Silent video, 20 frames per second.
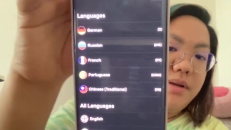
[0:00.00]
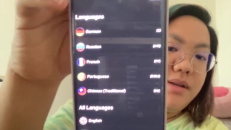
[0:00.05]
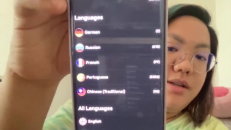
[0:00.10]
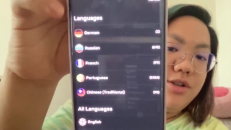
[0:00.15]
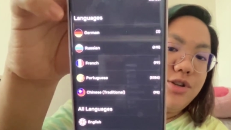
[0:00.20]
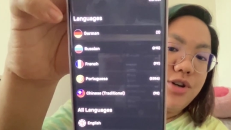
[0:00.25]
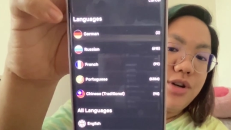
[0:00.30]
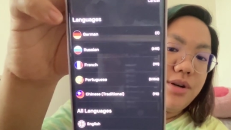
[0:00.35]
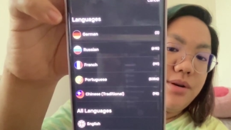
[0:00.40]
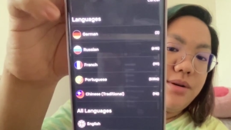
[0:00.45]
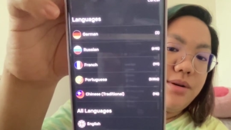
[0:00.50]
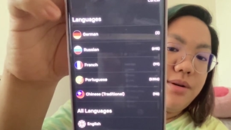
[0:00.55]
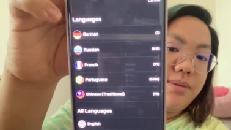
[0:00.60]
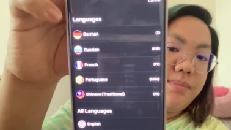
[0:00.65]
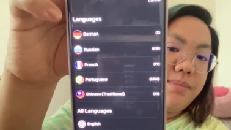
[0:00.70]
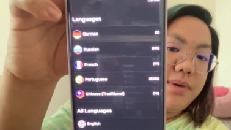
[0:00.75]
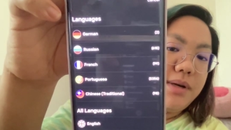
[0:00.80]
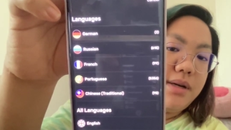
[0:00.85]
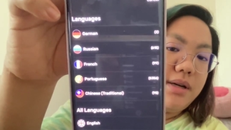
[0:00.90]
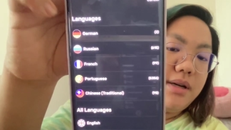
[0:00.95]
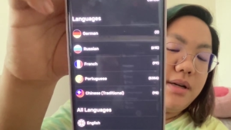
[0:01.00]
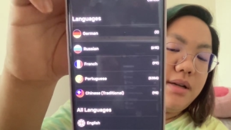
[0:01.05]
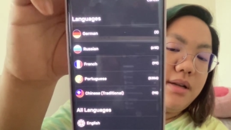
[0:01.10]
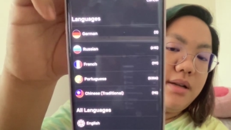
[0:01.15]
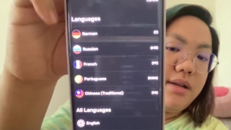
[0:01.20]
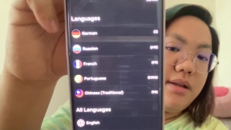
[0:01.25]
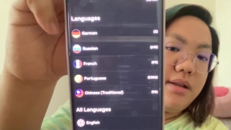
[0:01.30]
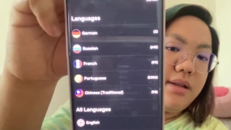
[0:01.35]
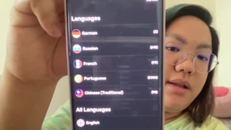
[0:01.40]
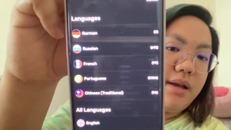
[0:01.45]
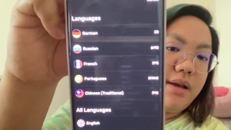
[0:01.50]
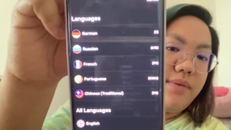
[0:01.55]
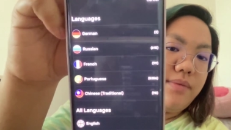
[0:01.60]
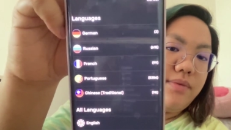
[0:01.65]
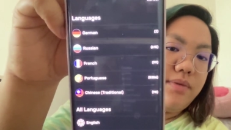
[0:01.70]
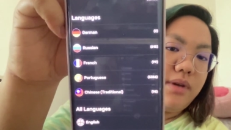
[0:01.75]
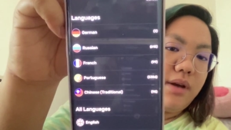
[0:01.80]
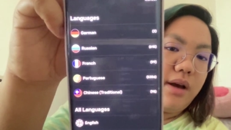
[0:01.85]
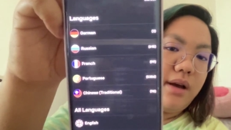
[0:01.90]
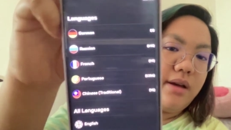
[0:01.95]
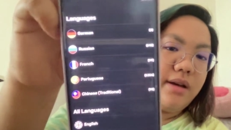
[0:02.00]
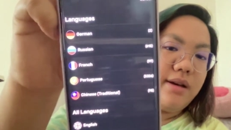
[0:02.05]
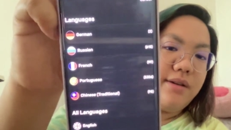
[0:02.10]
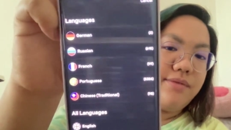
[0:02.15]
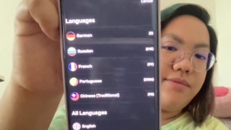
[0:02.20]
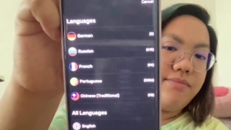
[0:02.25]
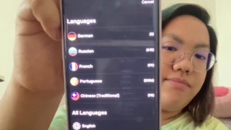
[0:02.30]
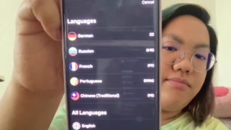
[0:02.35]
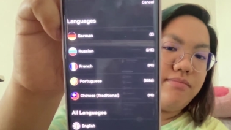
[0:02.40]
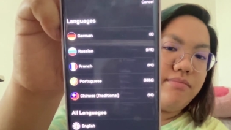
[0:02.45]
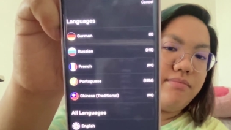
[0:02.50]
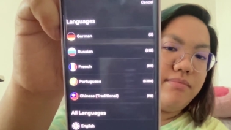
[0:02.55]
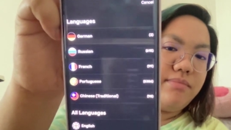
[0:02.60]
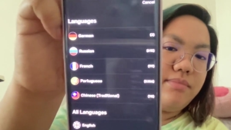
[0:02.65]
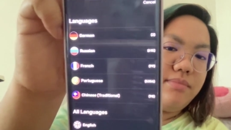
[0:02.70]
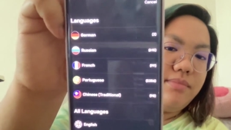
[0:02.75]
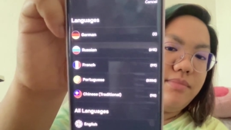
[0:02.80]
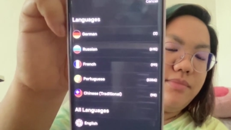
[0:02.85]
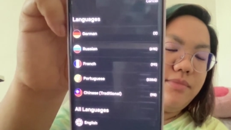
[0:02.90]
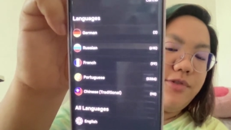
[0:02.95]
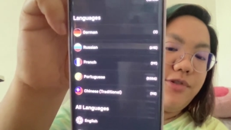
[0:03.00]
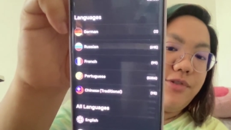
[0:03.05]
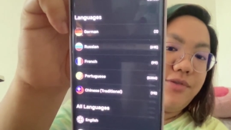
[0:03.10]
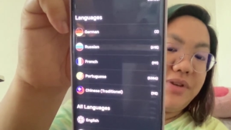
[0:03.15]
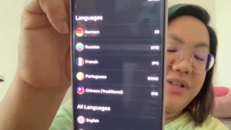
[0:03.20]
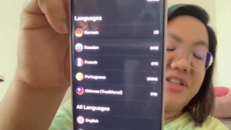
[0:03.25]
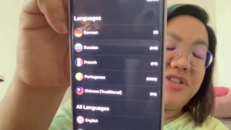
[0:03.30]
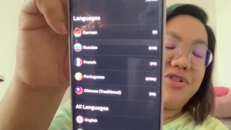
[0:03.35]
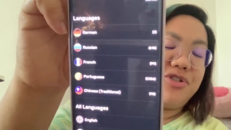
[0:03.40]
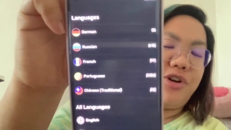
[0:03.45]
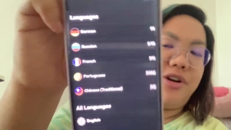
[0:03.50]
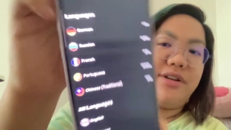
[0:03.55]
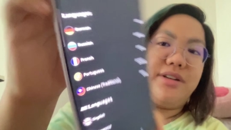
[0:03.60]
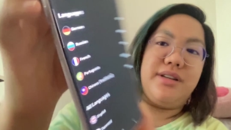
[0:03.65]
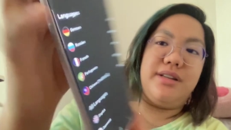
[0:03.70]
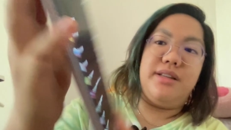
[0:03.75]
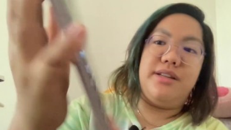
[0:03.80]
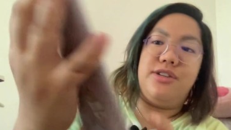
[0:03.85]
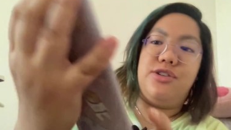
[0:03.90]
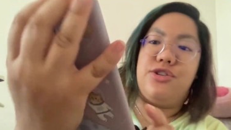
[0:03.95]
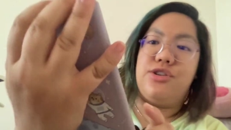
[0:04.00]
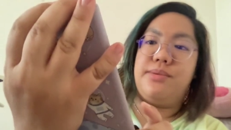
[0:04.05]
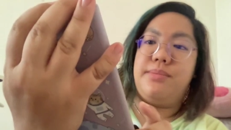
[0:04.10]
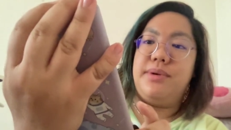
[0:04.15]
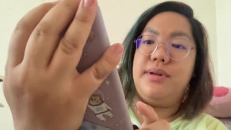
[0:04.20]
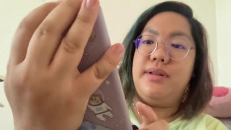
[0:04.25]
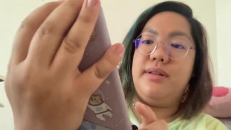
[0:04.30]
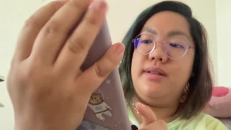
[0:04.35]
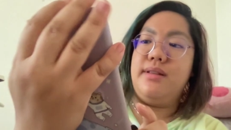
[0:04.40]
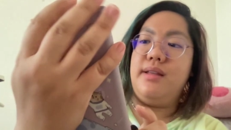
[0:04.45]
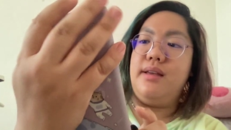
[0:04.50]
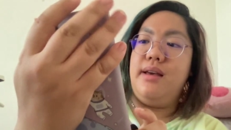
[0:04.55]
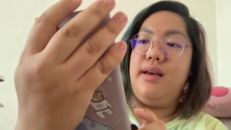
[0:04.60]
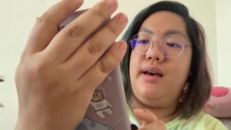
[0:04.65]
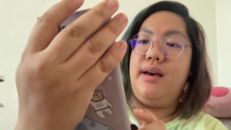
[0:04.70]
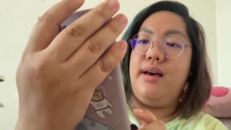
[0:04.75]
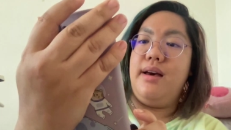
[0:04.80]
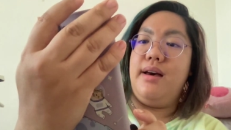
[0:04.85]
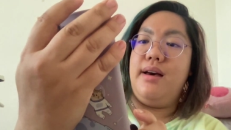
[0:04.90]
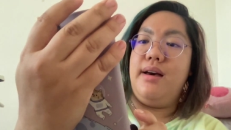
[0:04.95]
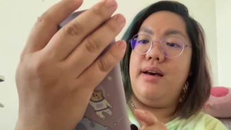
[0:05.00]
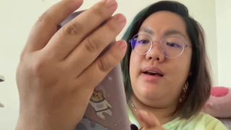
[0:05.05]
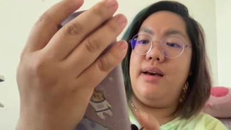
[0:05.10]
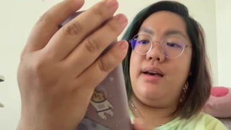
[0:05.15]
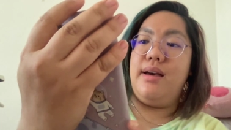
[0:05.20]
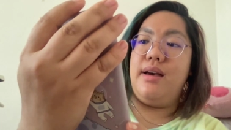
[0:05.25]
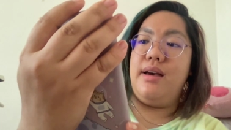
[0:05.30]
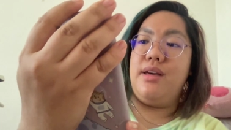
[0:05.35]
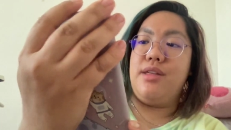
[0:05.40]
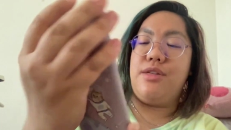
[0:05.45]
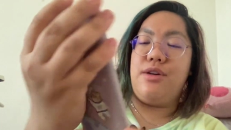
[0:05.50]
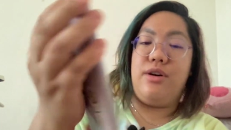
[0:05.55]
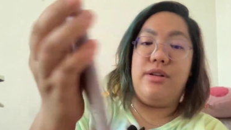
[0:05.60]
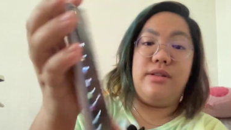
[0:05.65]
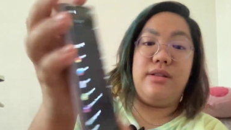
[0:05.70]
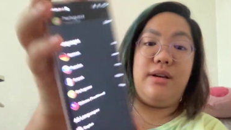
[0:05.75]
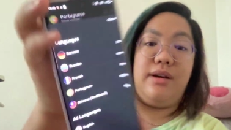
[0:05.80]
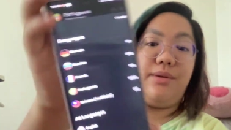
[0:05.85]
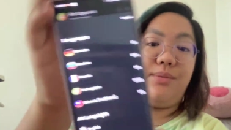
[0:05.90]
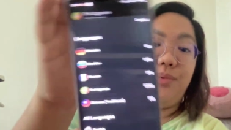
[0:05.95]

German. Yeah, I haven't started in German. I thought I